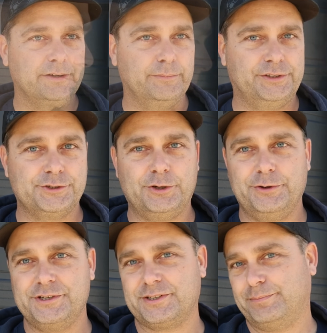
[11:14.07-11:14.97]
But there's
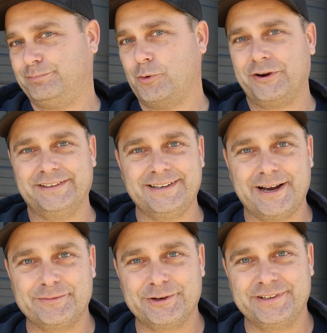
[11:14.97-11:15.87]
always a point in
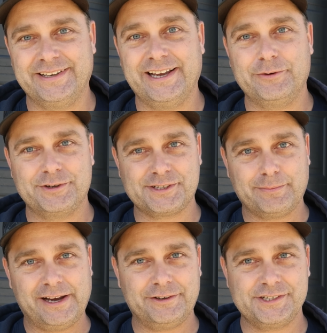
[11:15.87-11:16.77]
time during the day, once the
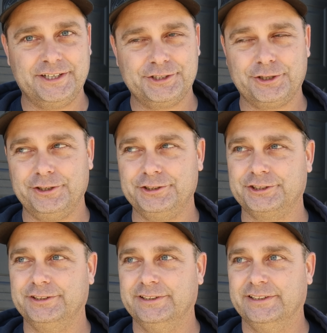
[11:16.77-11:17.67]
batteries get
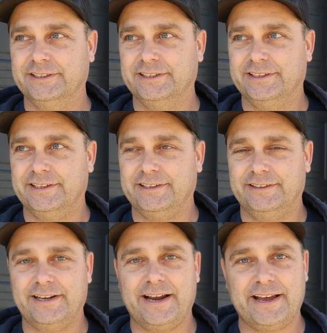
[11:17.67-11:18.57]
charged,
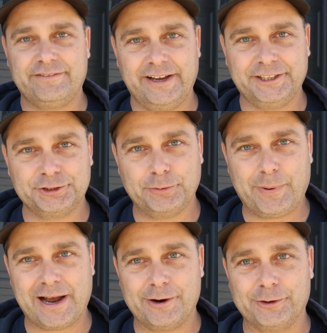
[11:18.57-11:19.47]
that I have extra
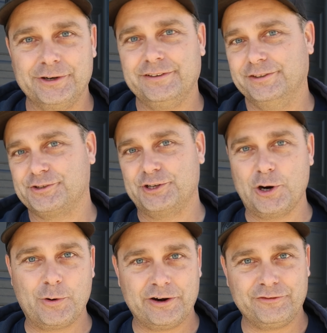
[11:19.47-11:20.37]
power. There's
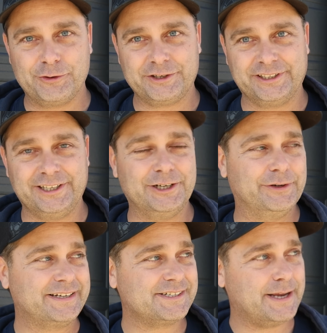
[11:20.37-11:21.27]
nowhere for it to
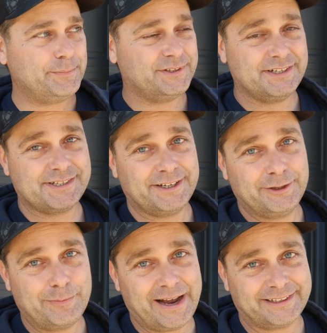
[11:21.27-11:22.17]
go except to
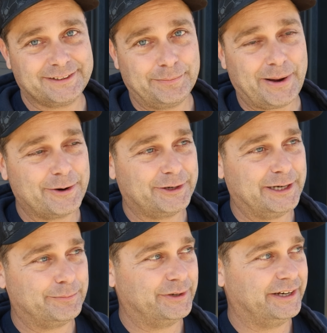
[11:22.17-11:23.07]
sell back to the power
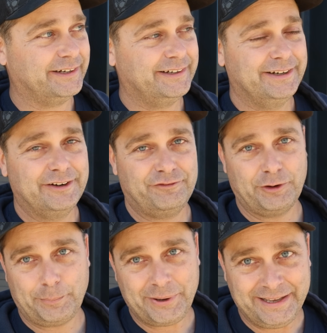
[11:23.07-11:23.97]
company
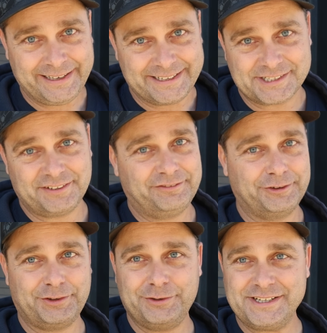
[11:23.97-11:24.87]
for pennies,
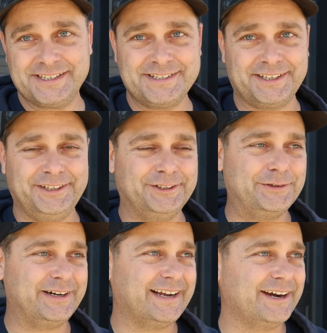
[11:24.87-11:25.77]
for 3 cents a
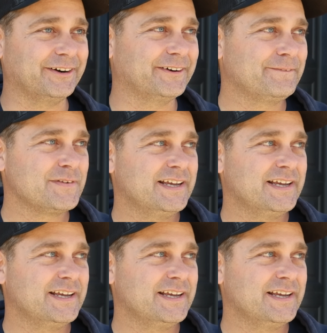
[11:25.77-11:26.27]
kilowatt hour.